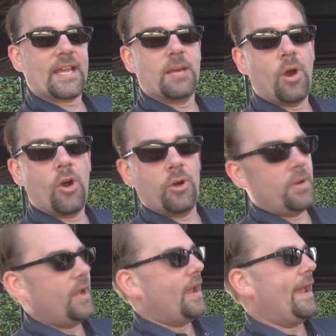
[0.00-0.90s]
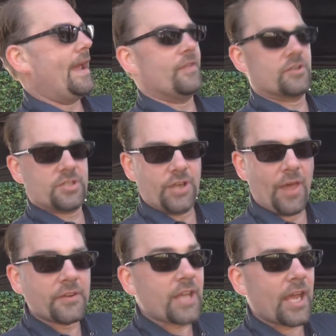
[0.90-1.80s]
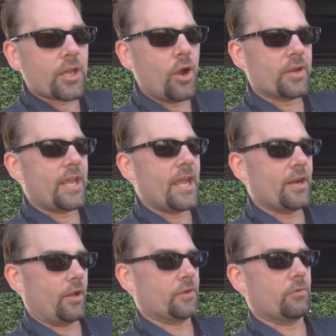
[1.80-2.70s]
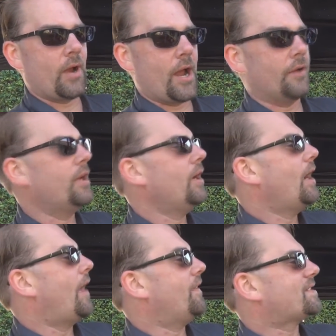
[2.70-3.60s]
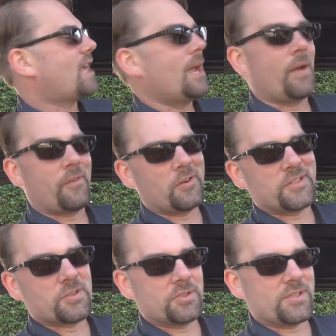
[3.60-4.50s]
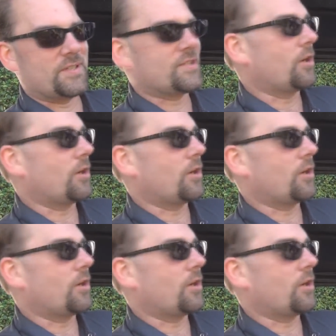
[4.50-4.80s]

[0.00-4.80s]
I come home and there's another Diet Coke can on the ground and this time I've already squished it,